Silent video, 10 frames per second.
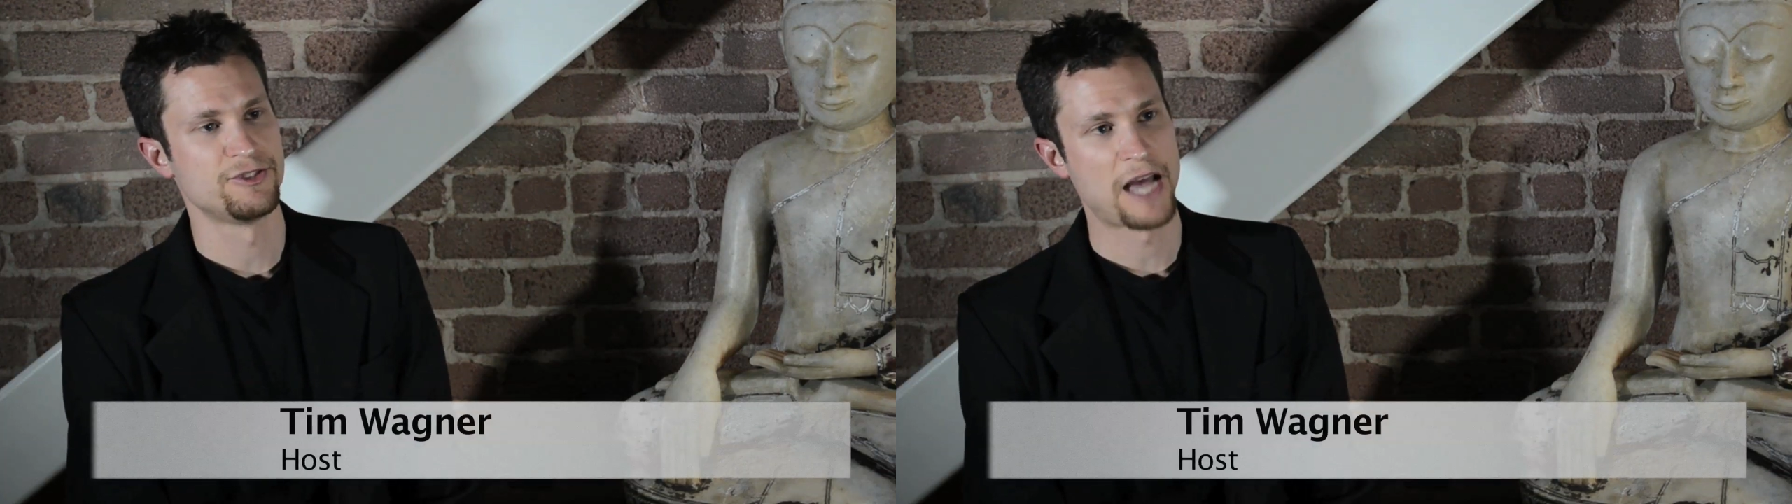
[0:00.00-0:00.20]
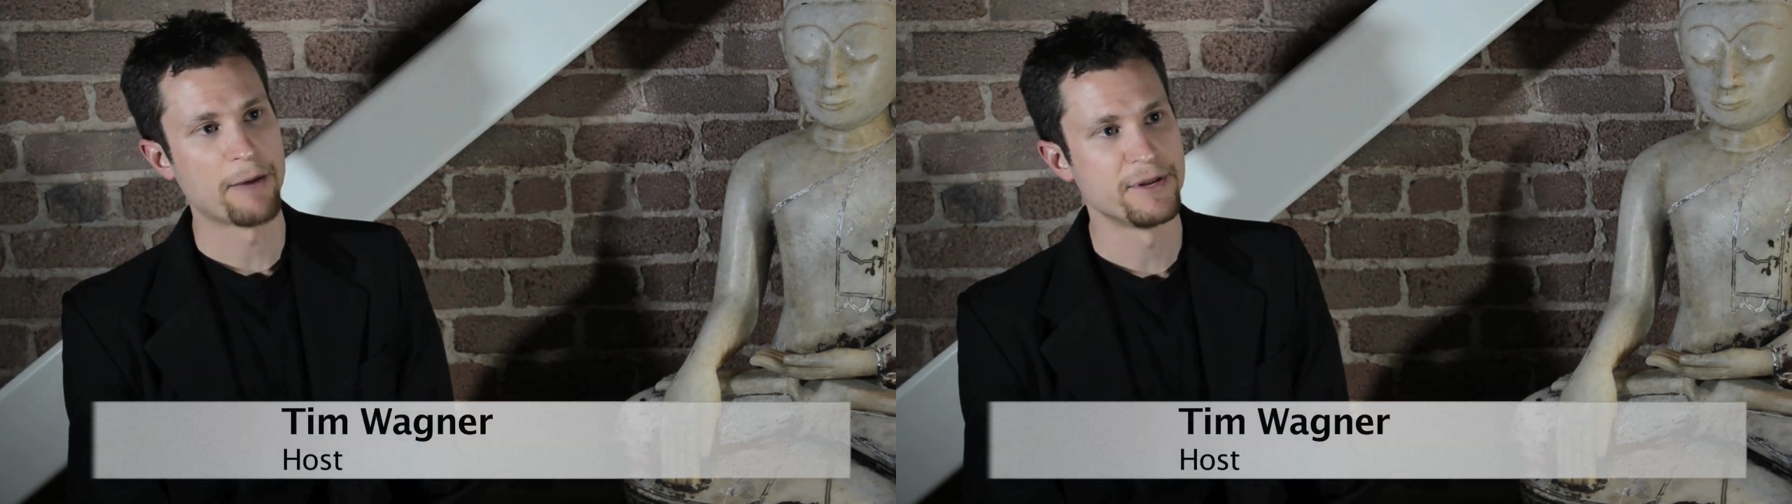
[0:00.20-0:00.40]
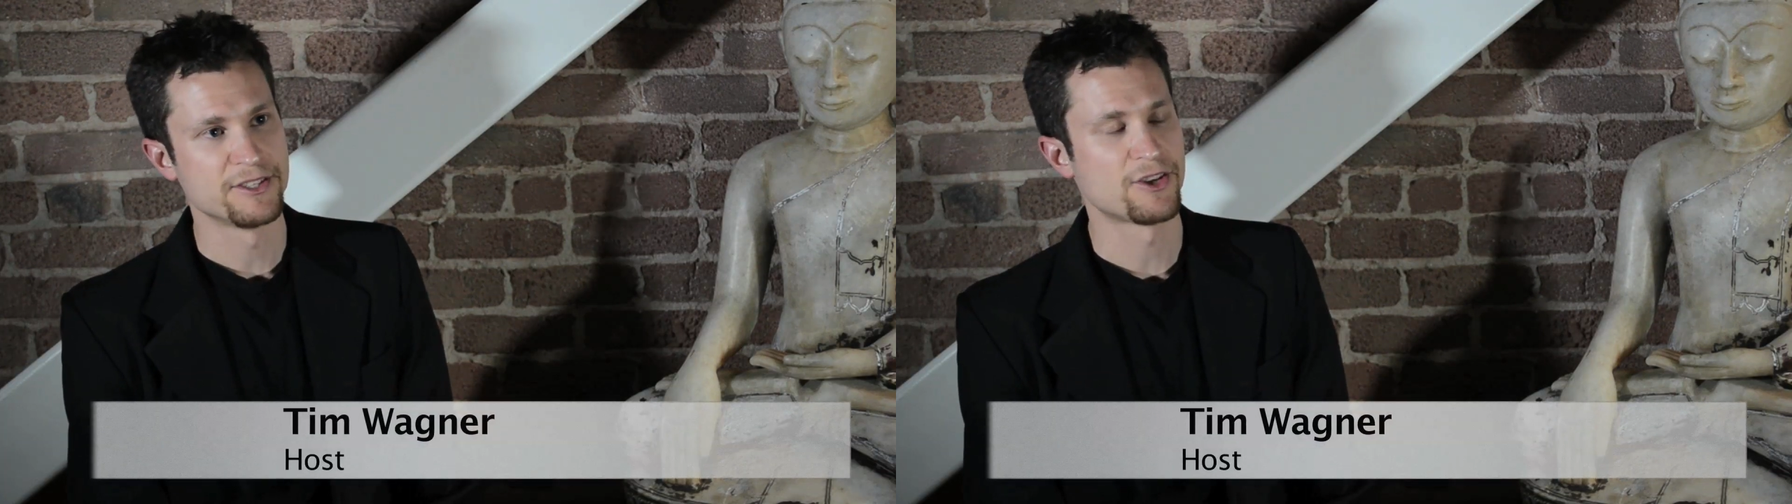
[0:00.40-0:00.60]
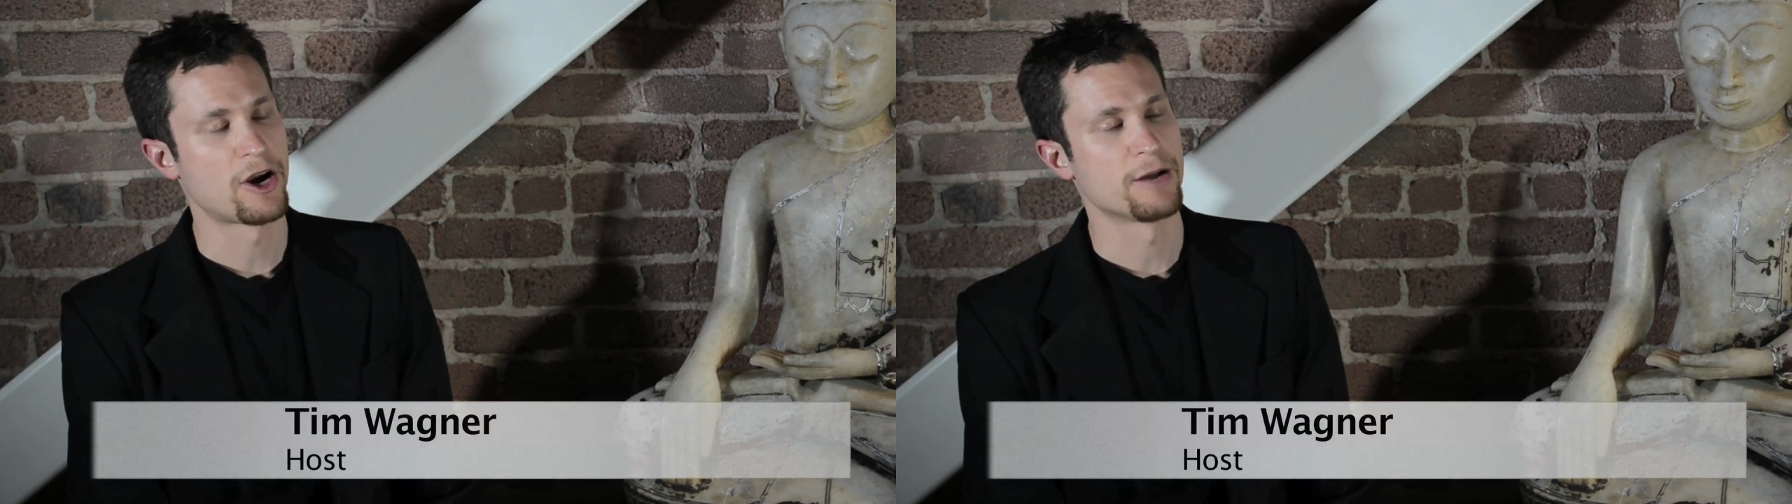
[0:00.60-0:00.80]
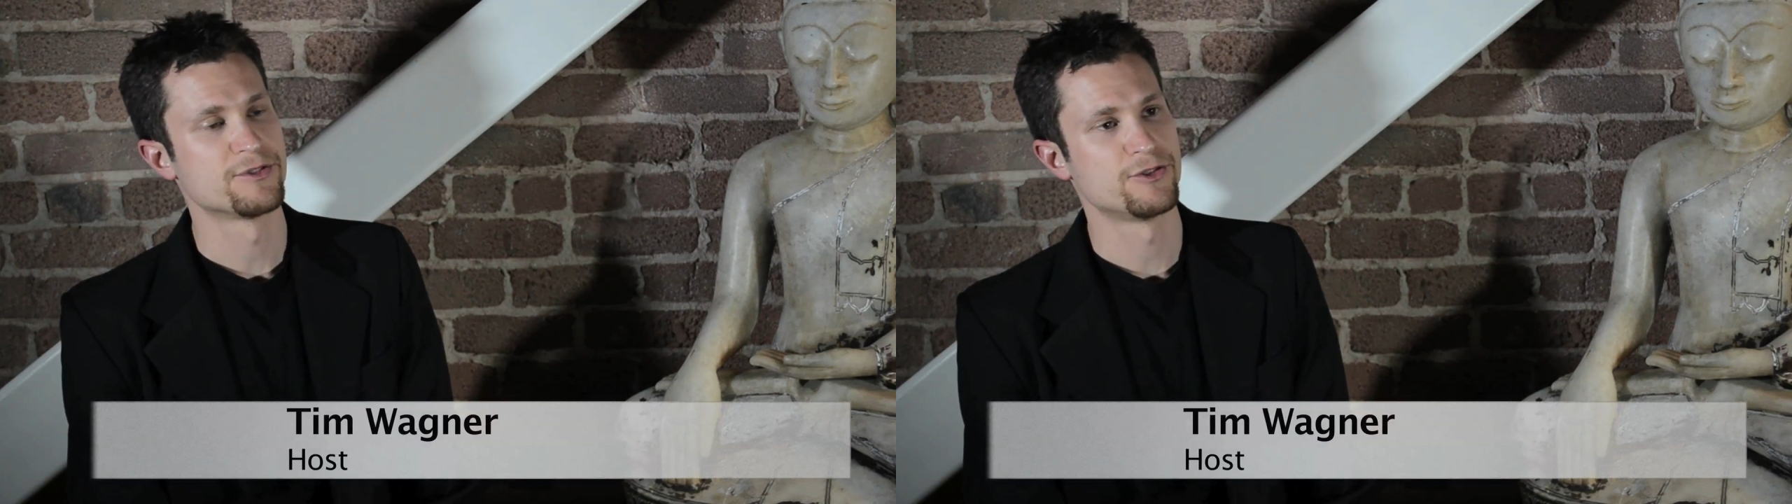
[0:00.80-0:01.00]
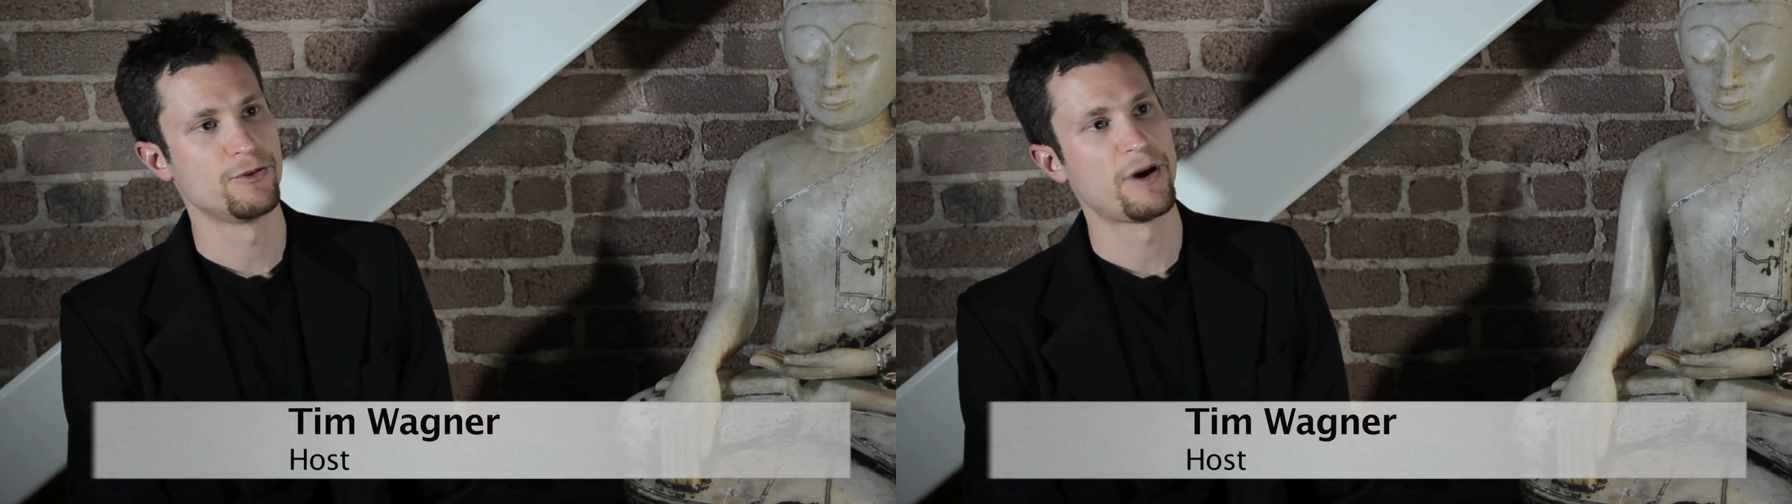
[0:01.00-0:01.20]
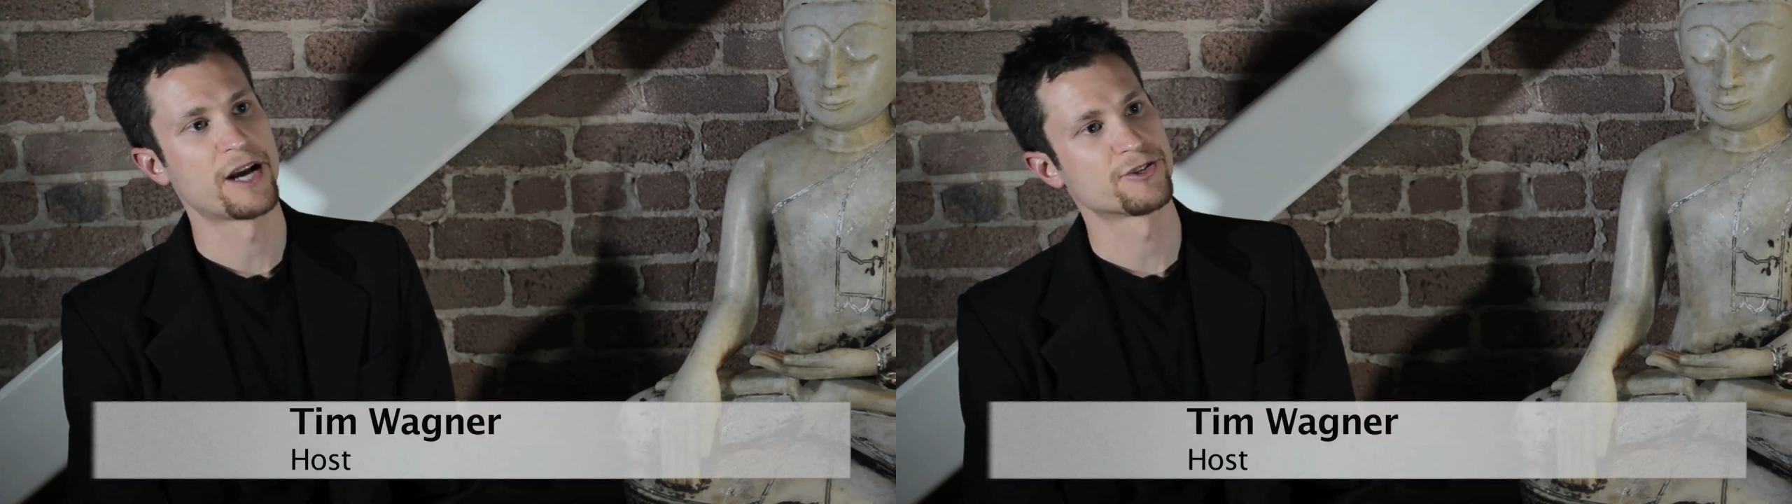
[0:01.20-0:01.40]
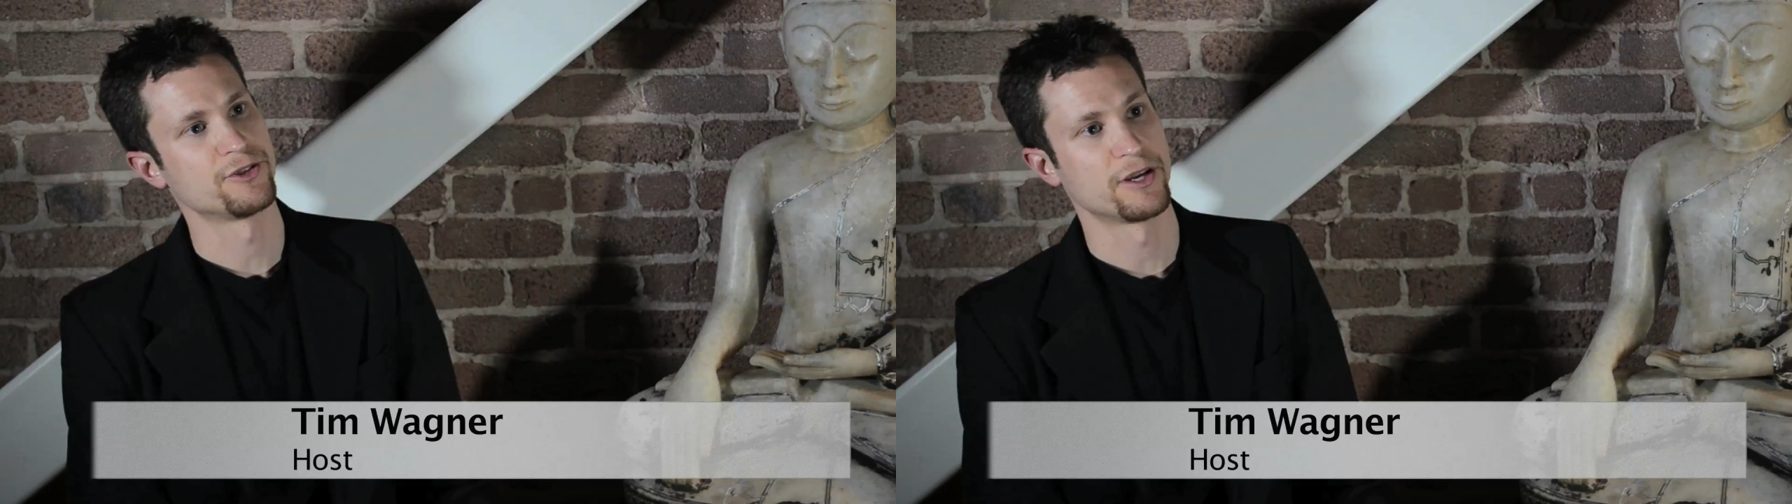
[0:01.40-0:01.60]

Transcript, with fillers: Japanese startups to actually